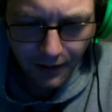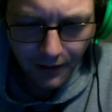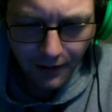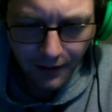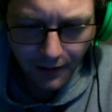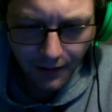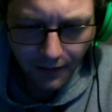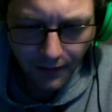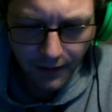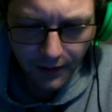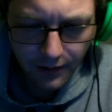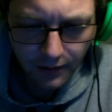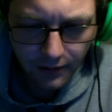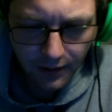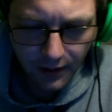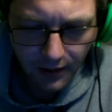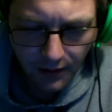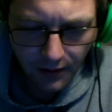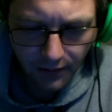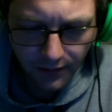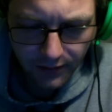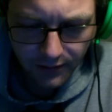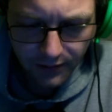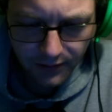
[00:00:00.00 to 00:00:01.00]
and then you
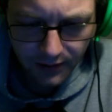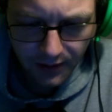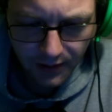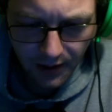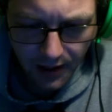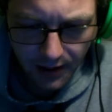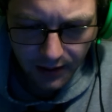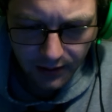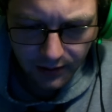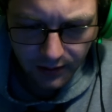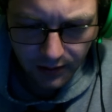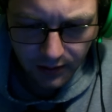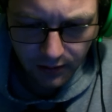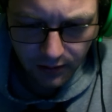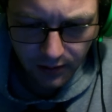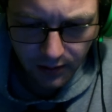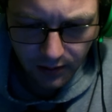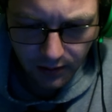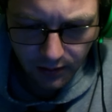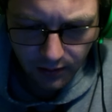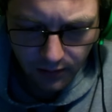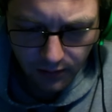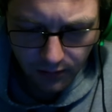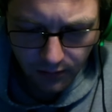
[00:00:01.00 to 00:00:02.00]
get the stats and you can
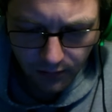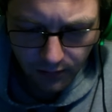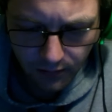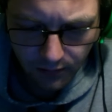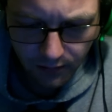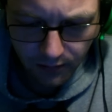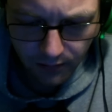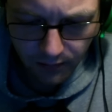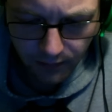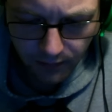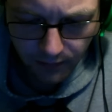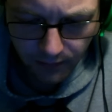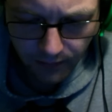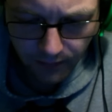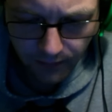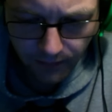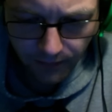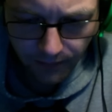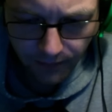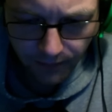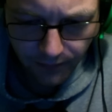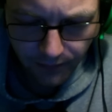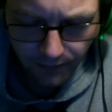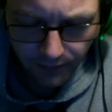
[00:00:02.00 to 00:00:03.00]
do
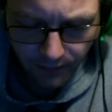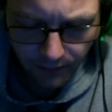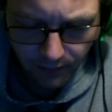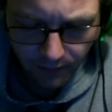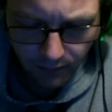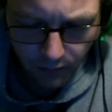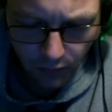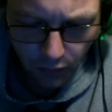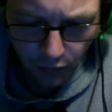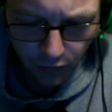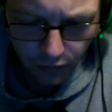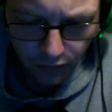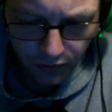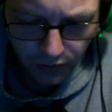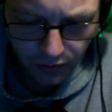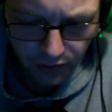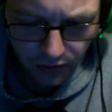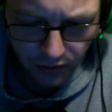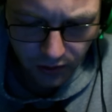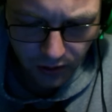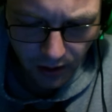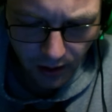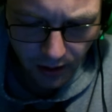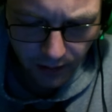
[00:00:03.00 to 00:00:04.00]
more
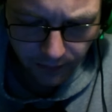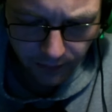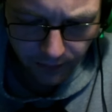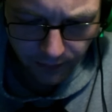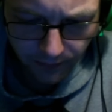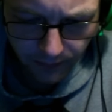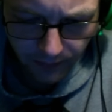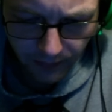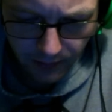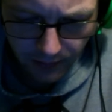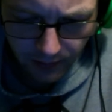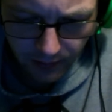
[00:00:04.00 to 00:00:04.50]
stuff?